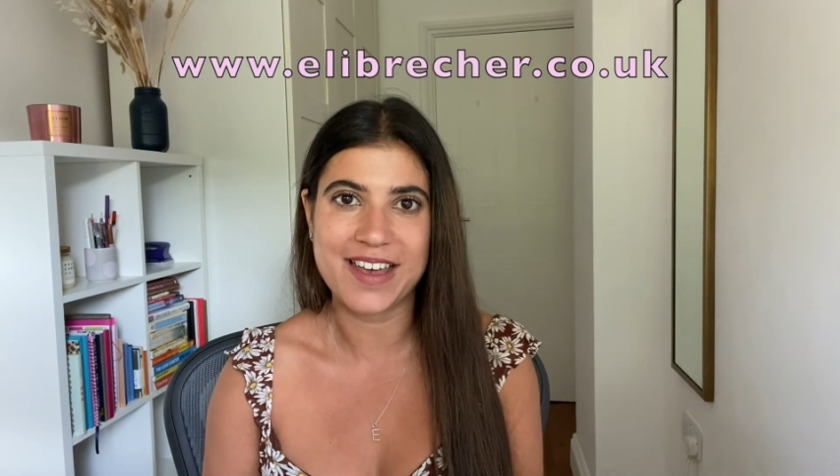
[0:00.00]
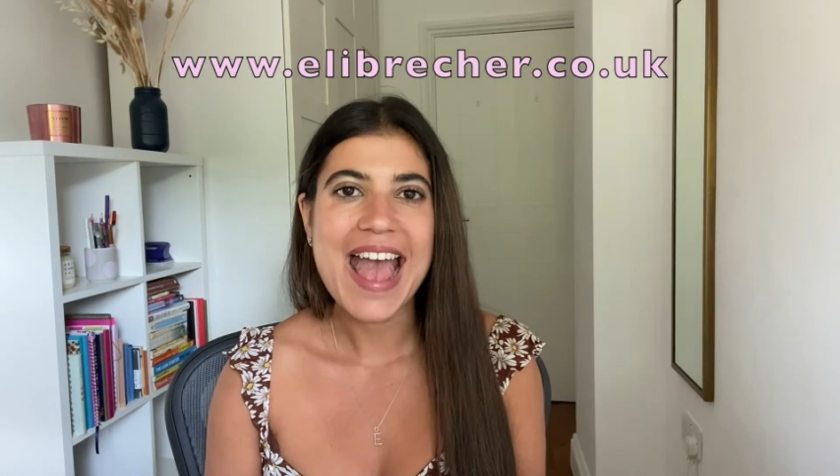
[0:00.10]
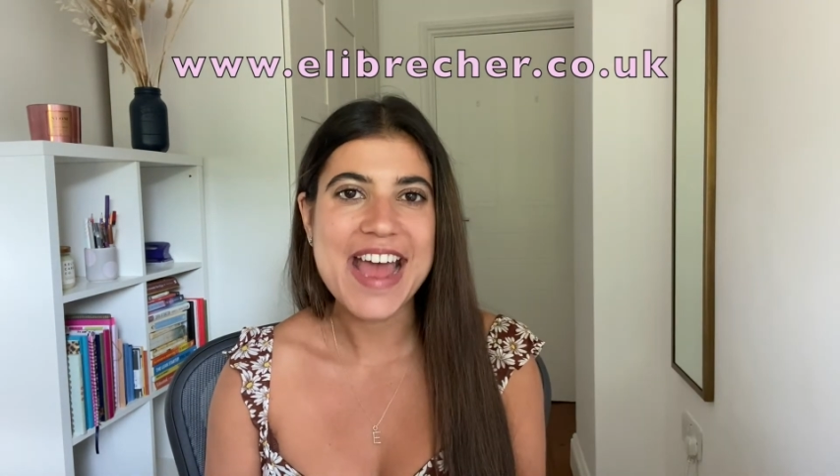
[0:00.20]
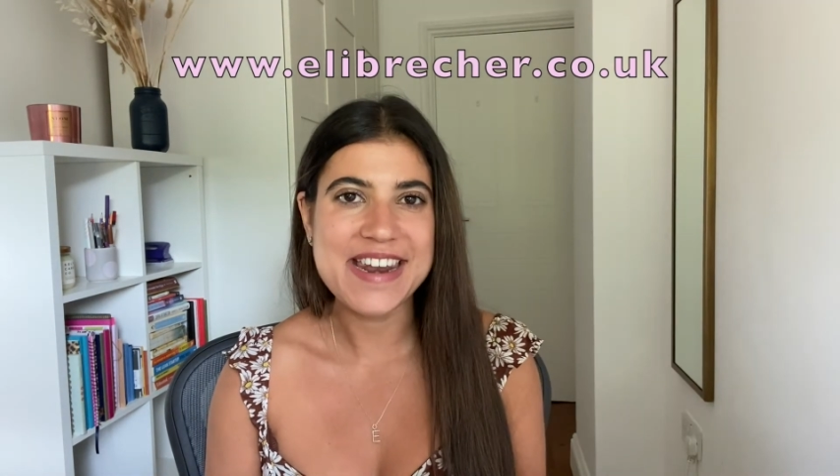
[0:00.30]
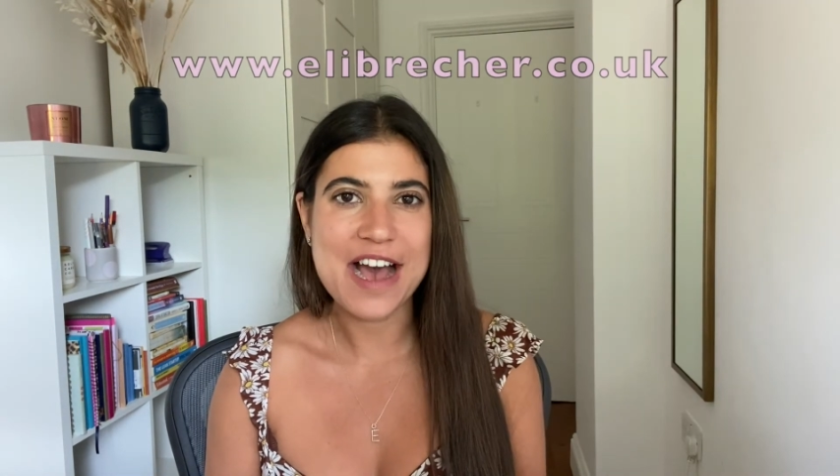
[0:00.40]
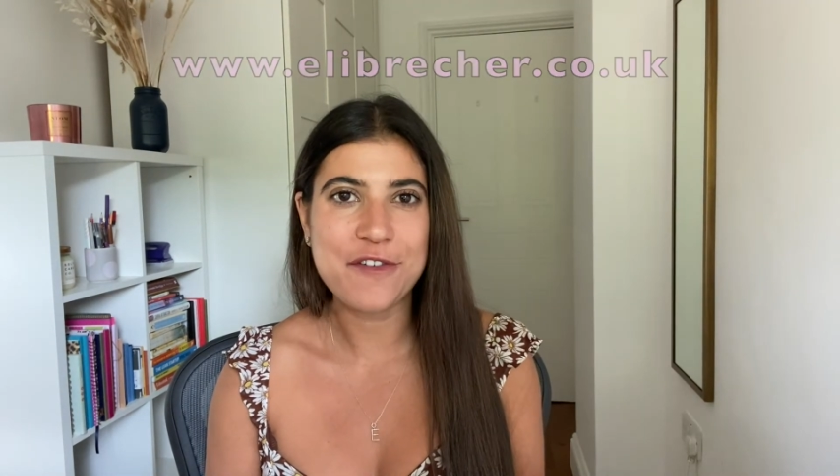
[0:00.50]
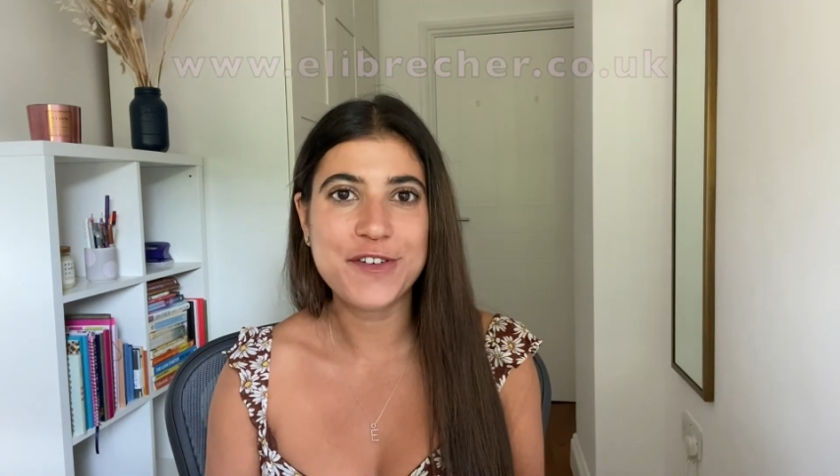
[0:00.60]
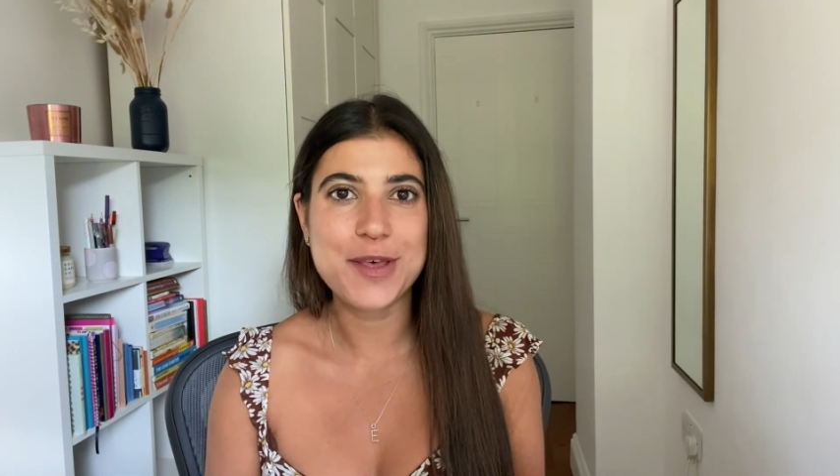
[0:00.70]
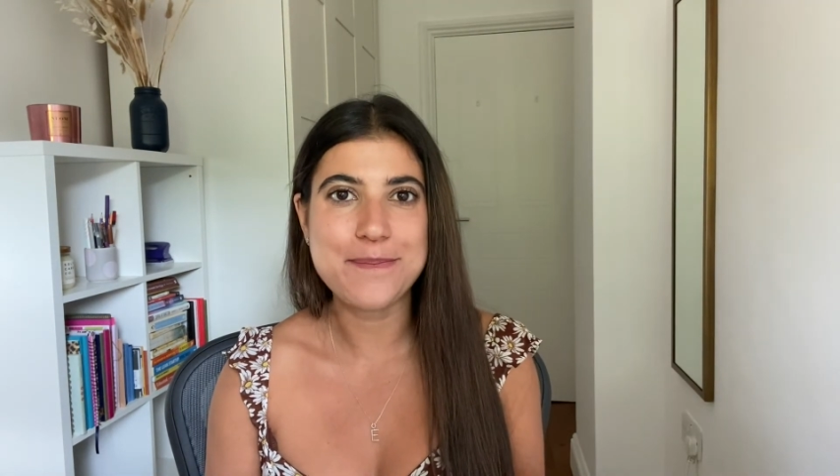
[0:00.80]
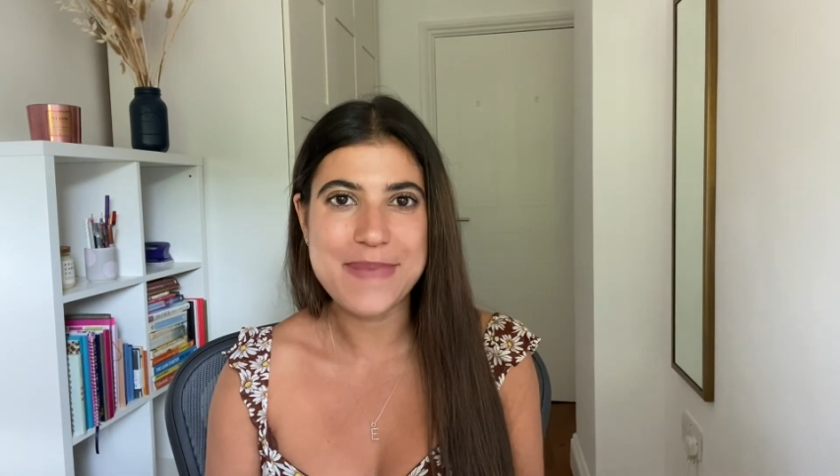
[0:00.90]
And now for
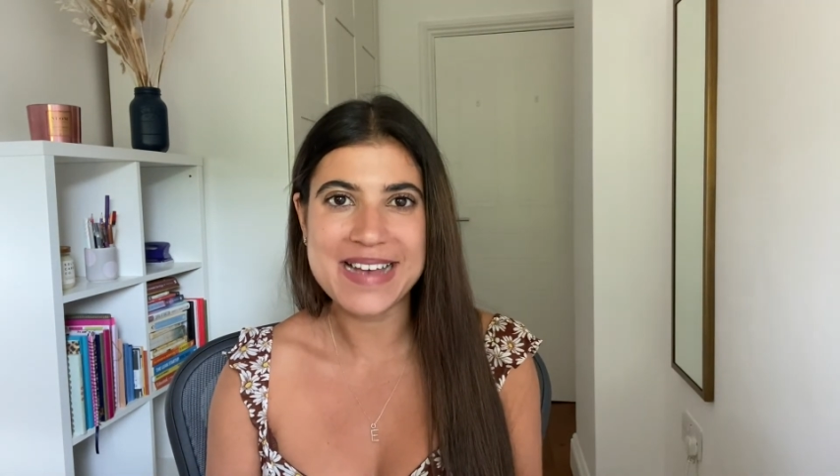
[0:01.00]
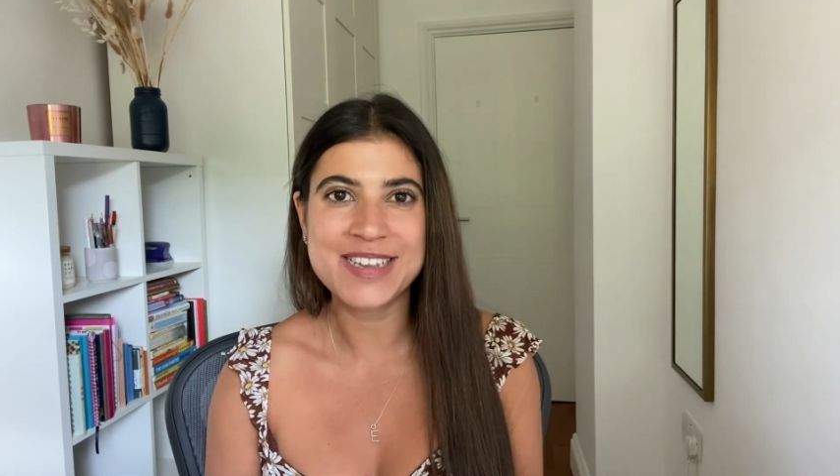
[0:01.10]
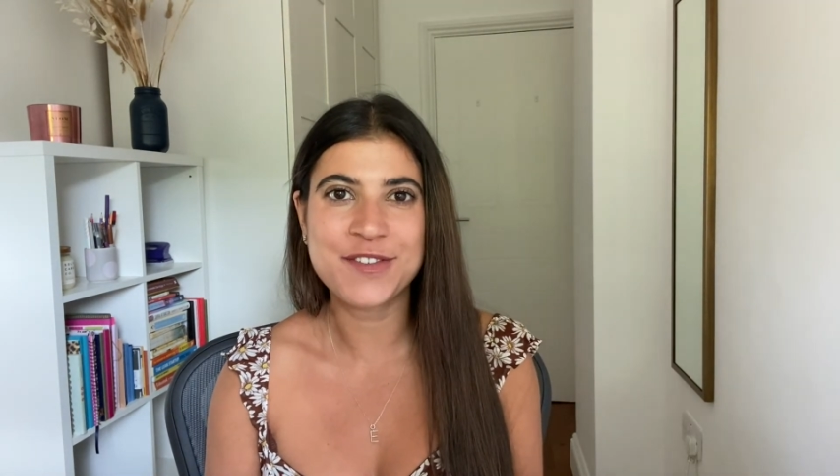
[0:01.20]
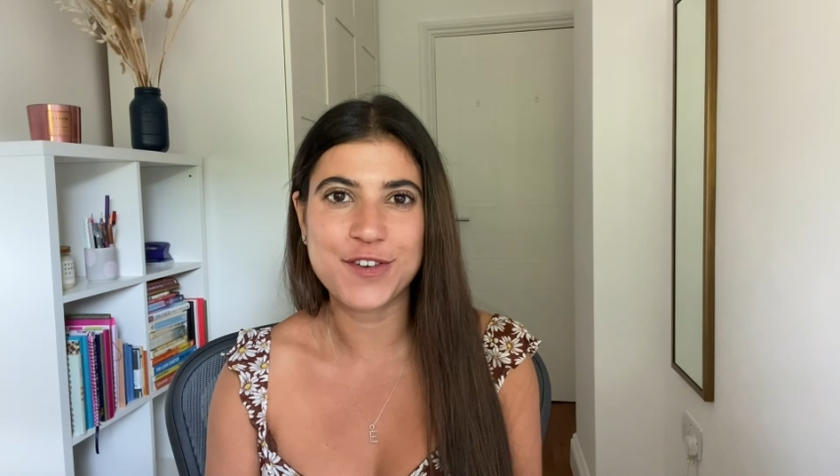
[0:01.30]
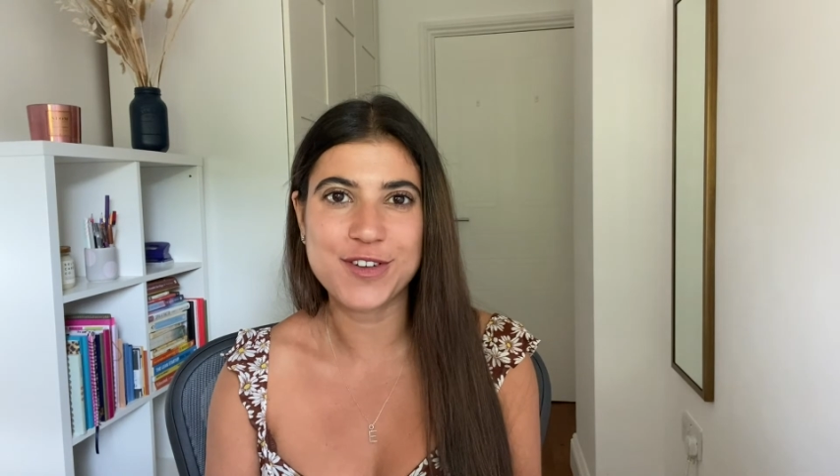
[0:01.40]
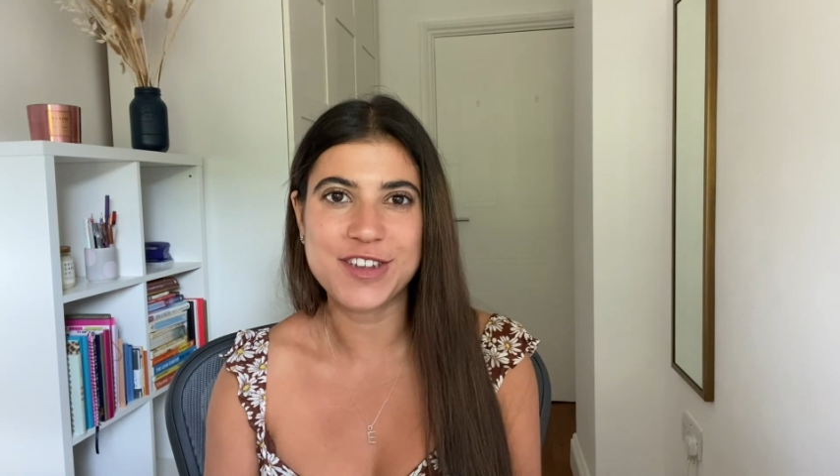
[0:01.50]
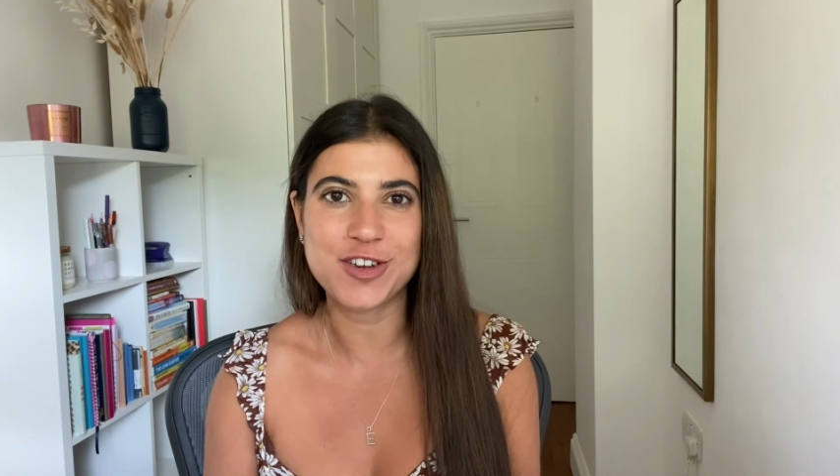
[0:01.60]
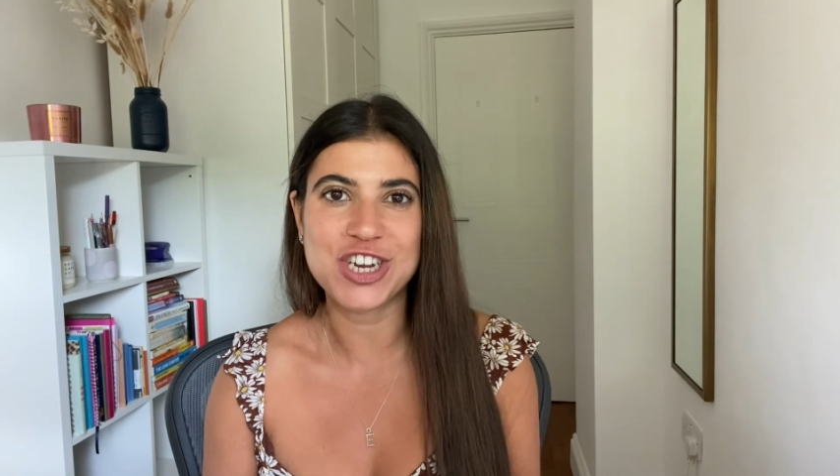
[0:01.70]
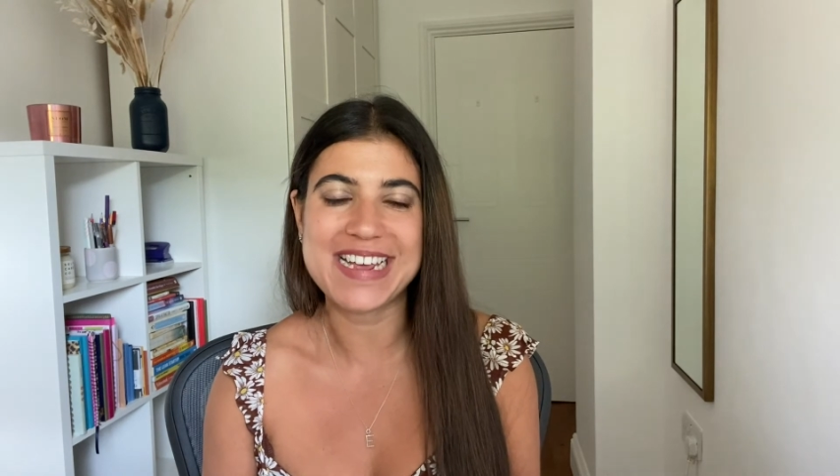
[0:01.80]
the best foods you should